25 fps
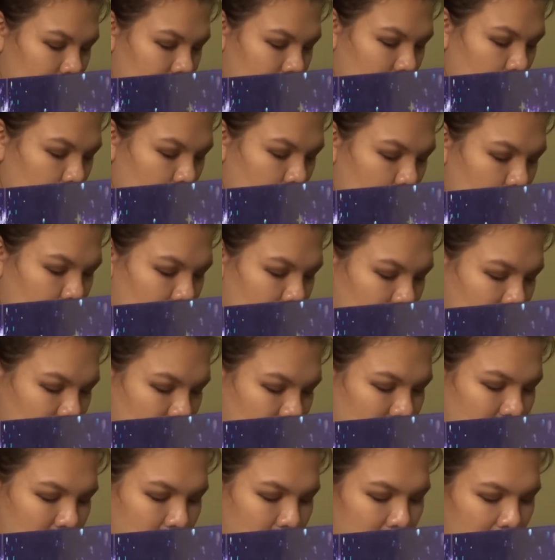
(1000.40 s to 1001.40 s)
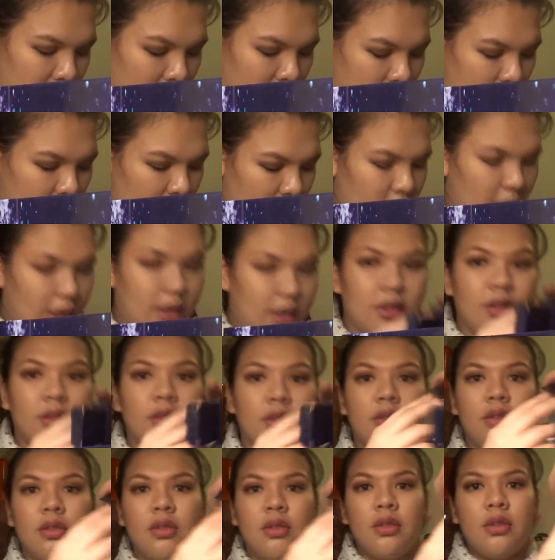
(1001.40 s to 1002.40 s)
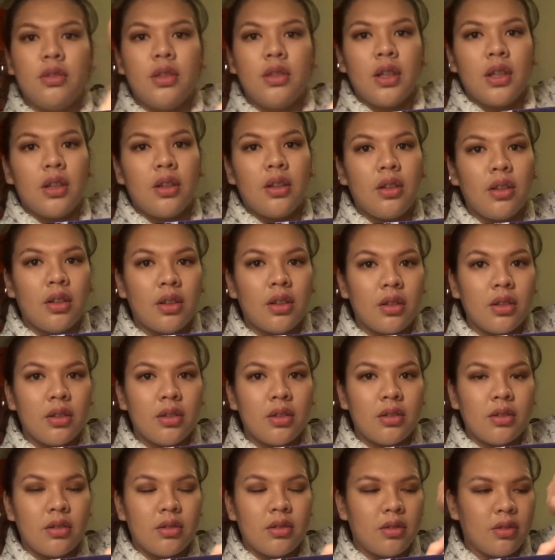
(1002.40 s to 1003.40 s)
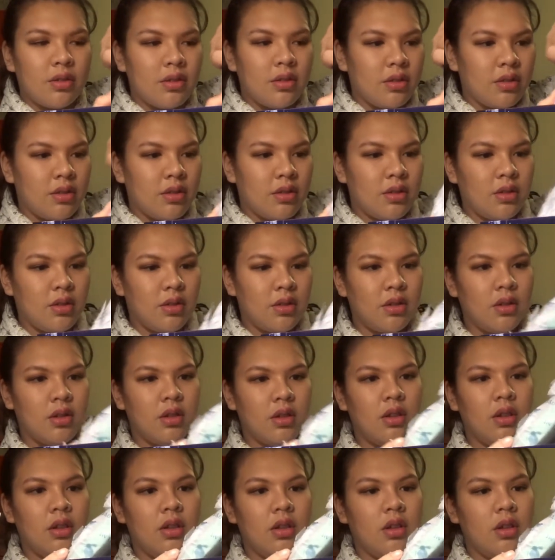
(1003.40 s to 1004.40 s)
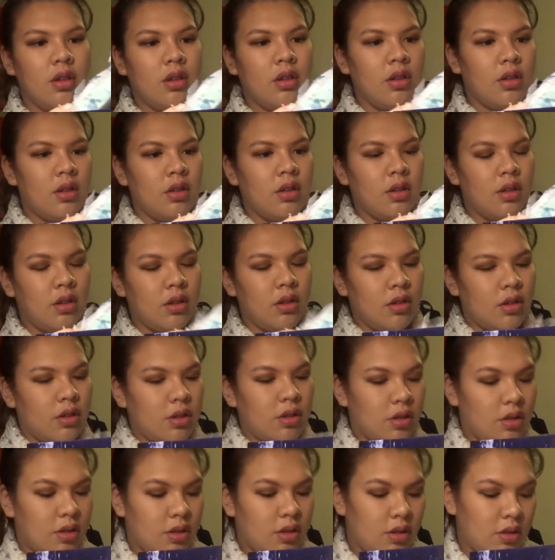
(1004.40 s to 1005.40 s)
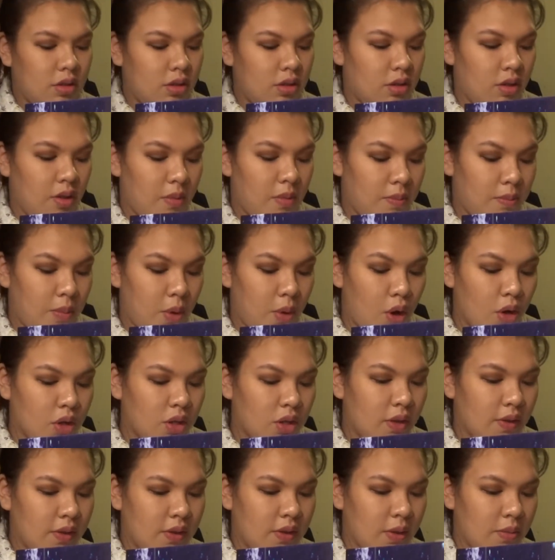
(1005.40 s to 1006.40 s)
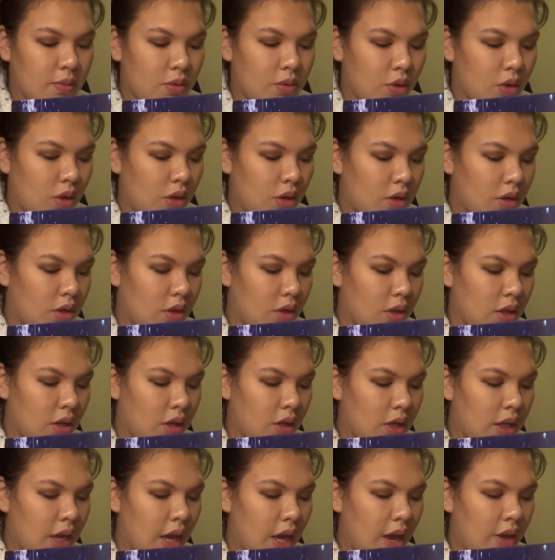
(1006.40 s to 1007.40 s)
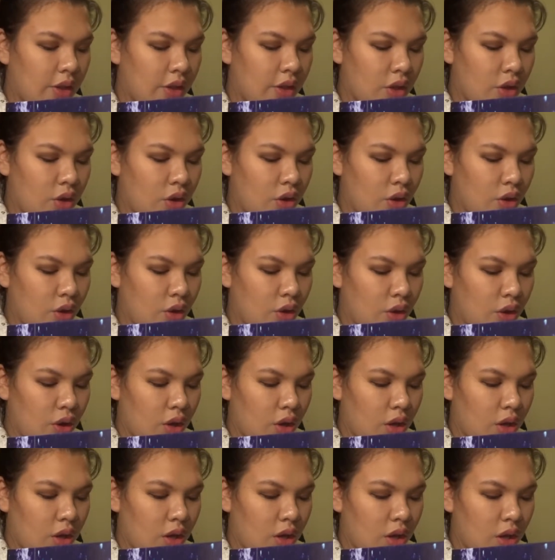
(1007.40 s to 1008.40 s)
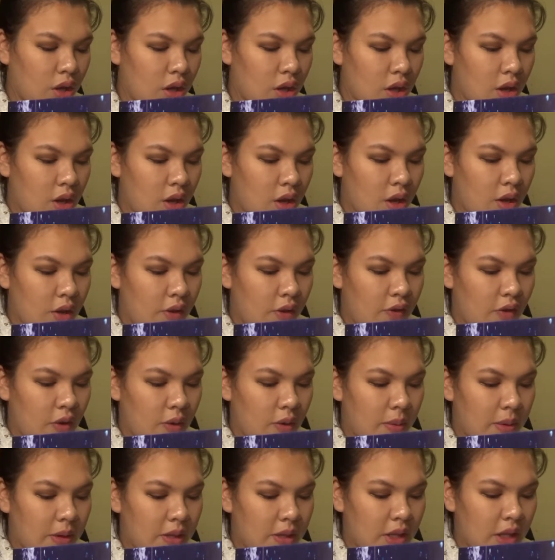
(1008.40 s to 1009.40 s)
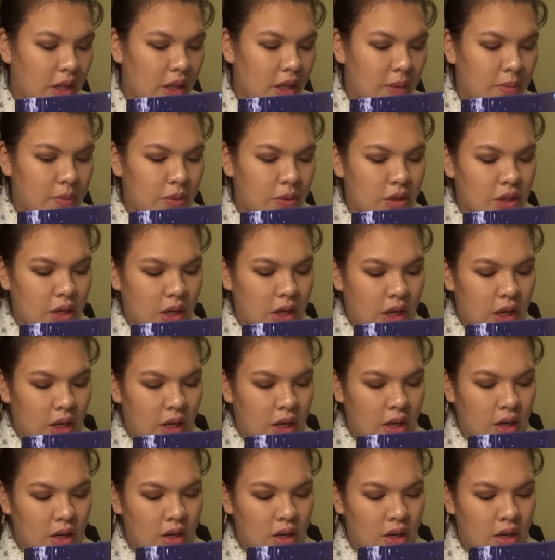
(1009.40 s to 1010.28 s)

Oh, this looks like a palette. Look. A box of something. Get the new look from our celebrity